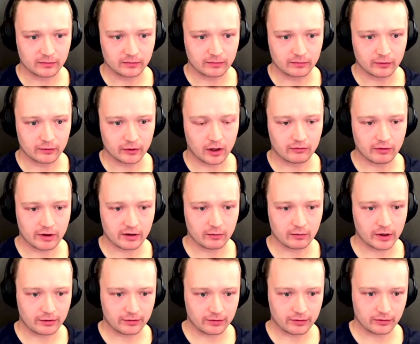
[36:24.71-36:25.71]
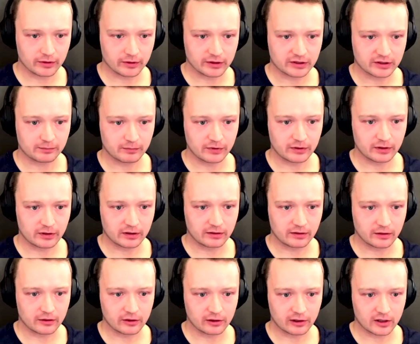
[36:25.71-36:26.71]
we already went through this the, the
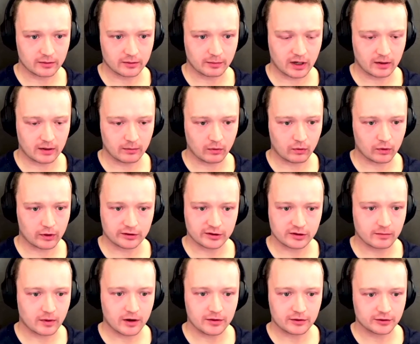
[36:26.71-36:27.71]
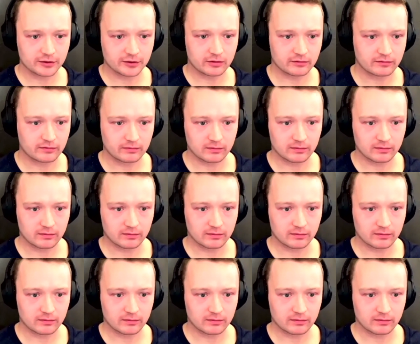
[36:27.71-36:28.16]
earlier part but what are some other sort of